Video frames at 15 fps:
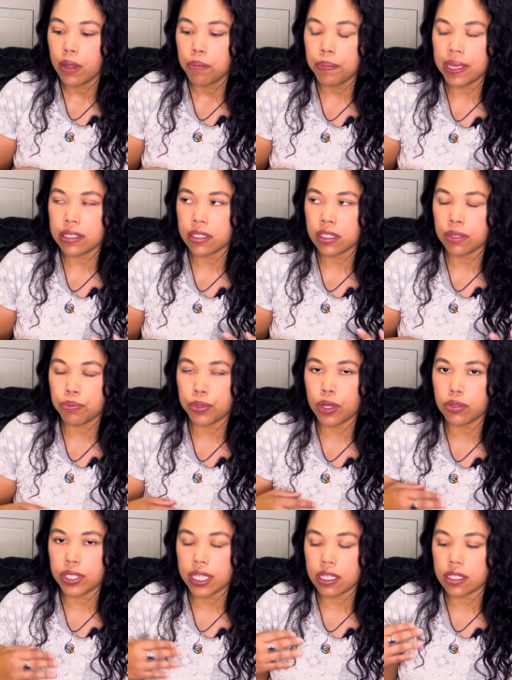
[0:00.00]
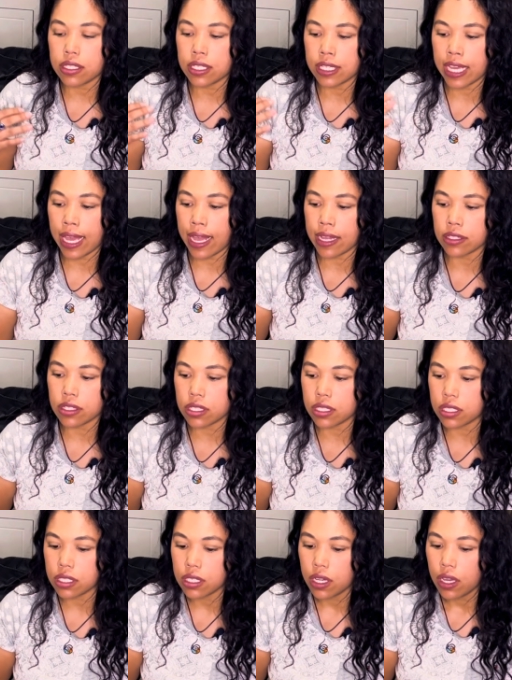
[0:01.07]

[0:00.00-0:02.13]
basically protest against